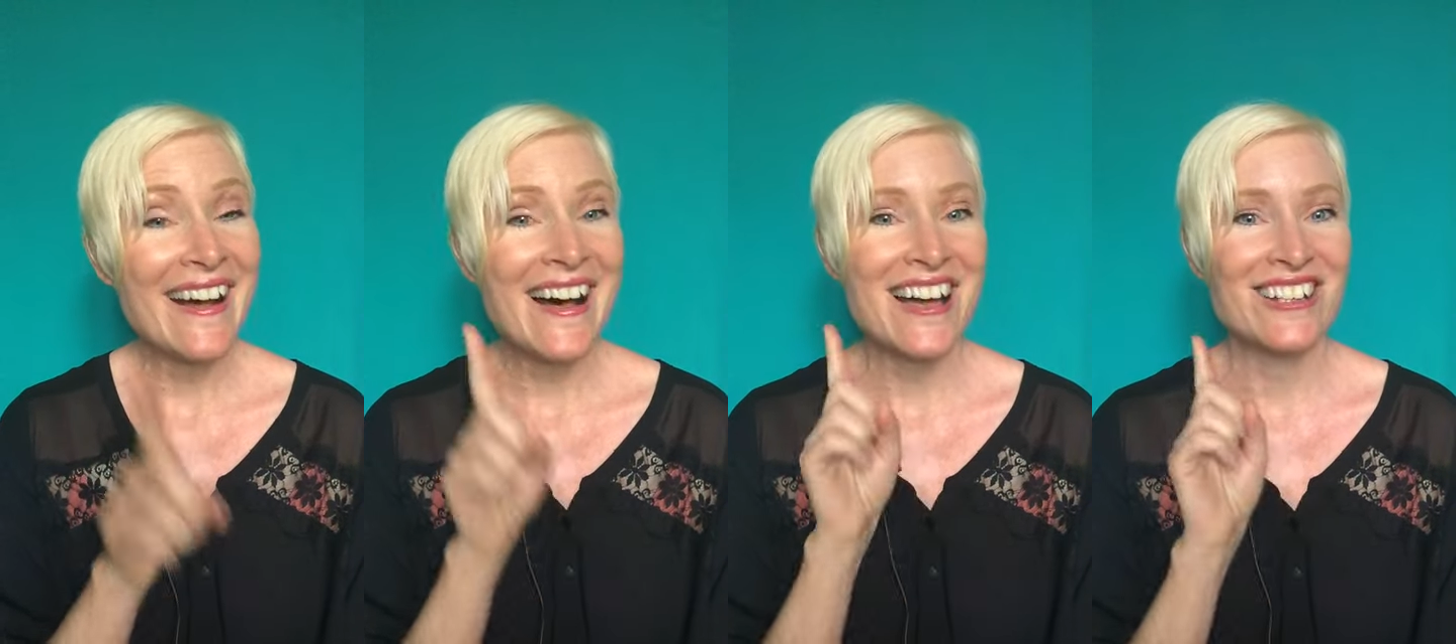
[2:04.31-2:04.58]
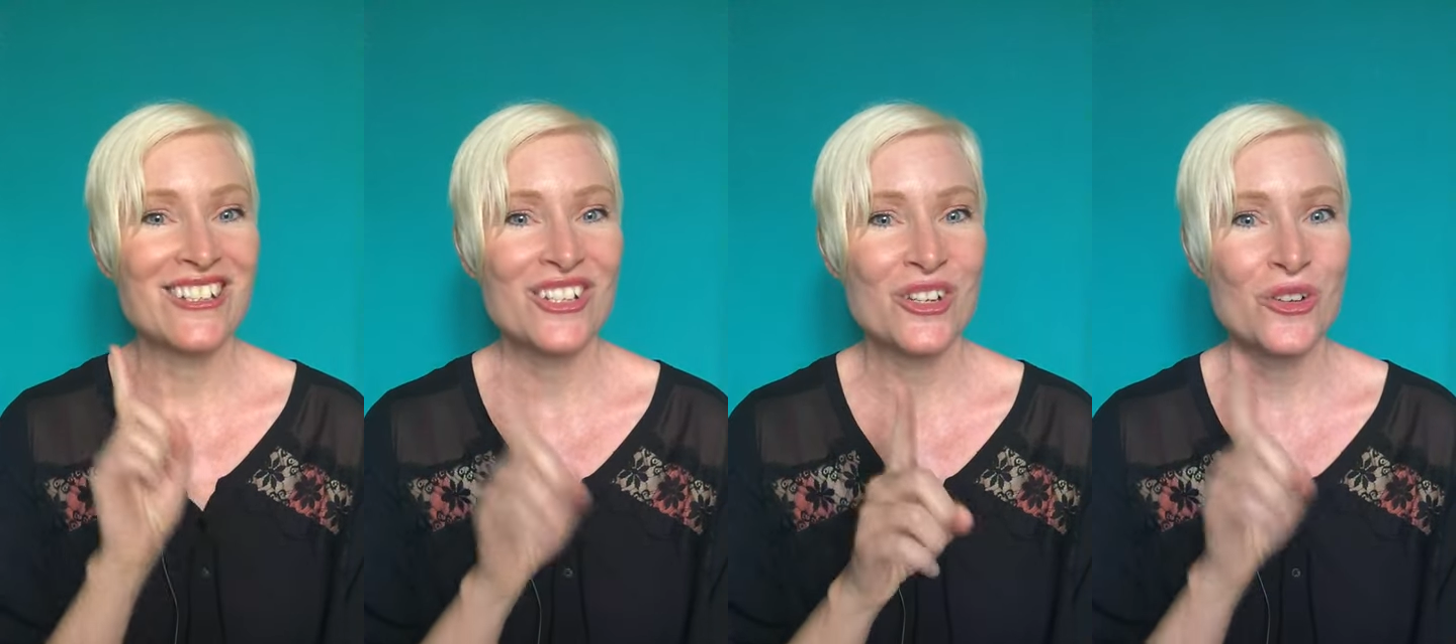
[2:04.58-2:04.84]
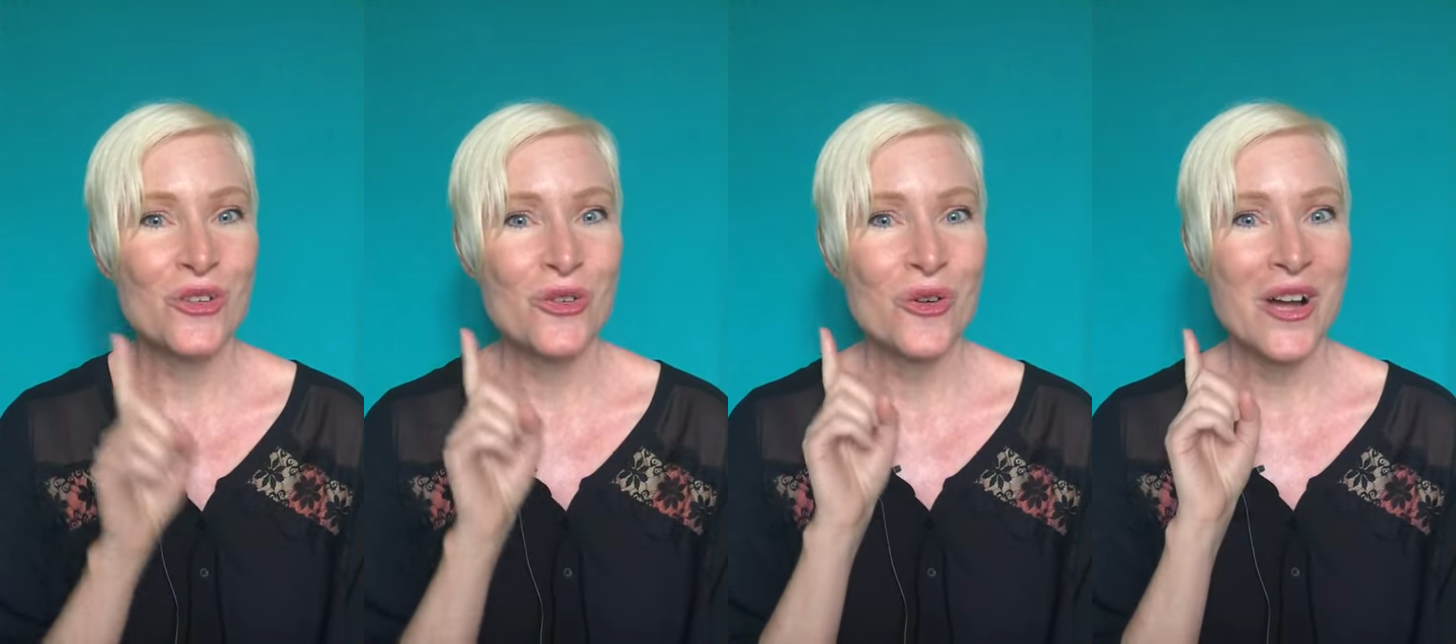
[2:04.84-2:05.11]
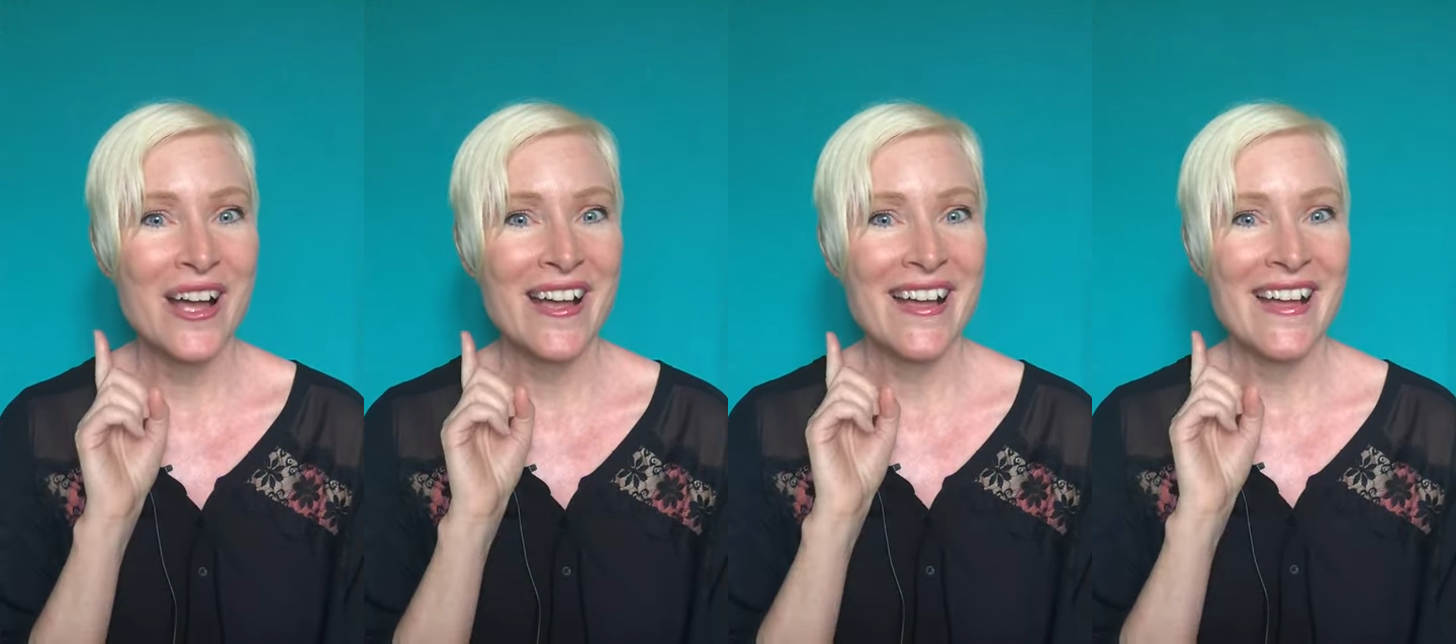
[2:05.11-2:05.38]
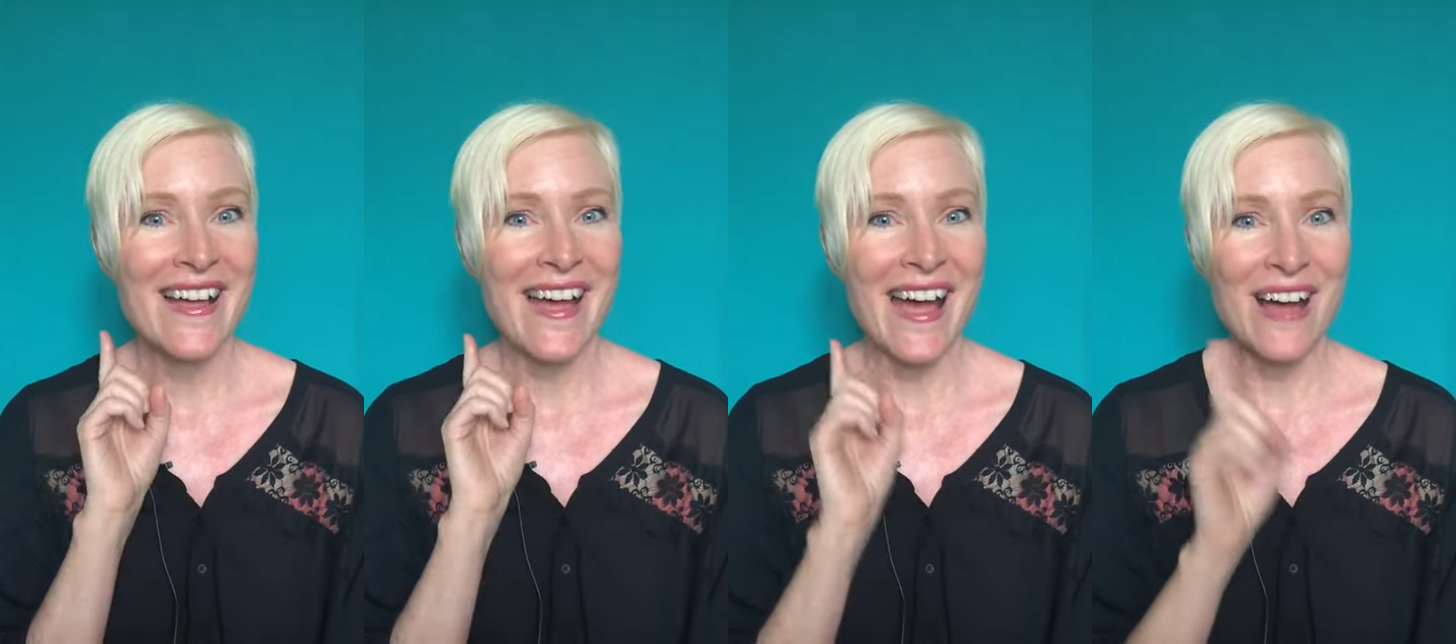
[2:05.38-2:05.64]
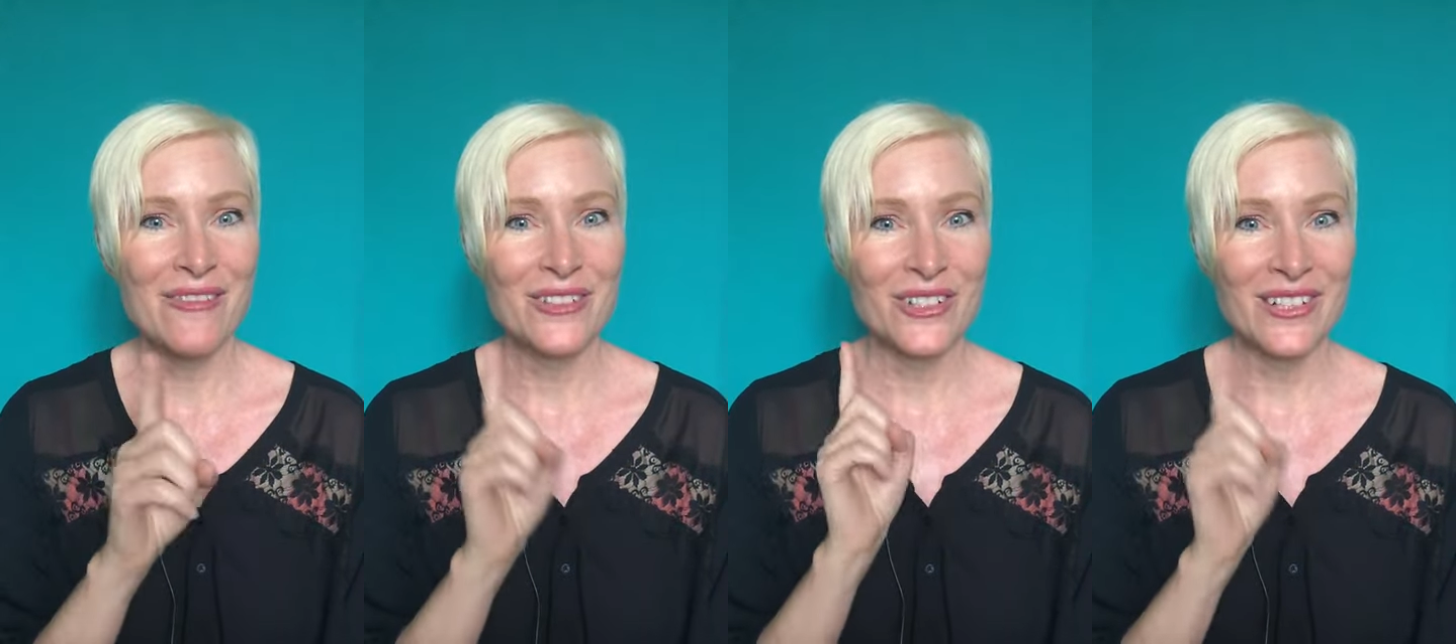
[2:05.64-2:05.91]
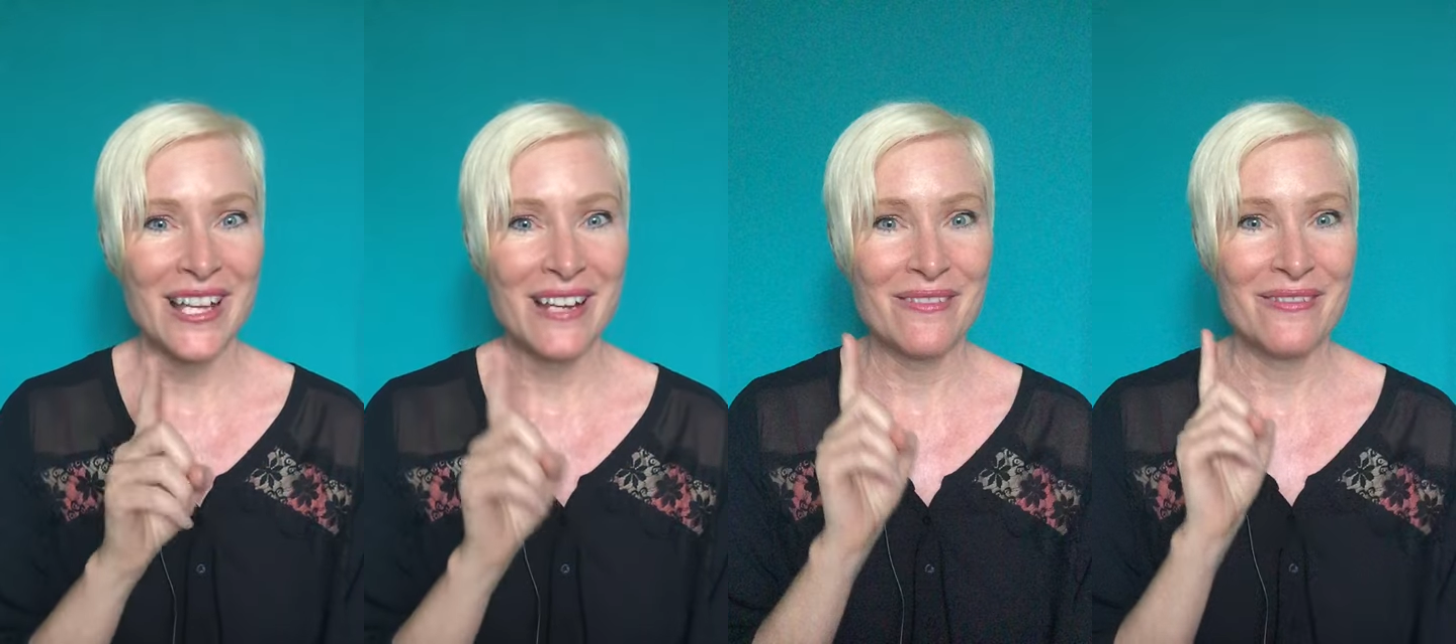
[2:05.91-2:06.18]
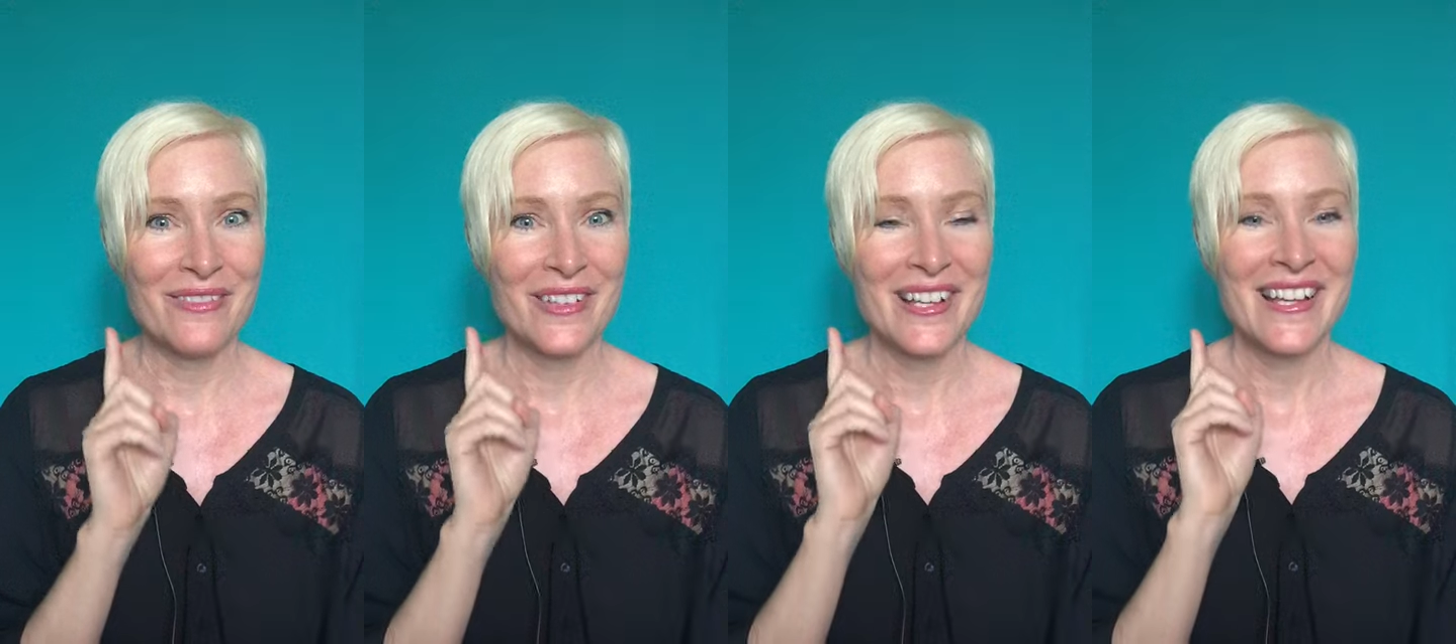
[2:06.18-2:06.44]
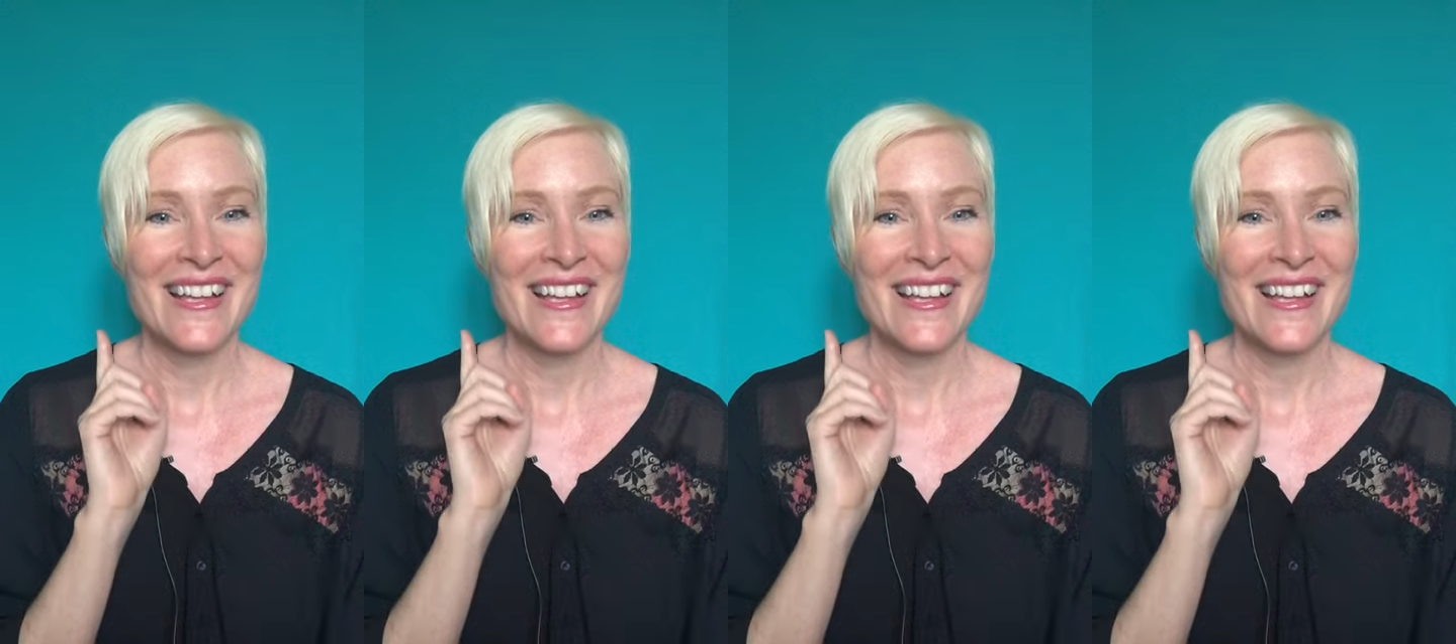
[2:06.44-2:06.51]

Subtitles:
a new afterlife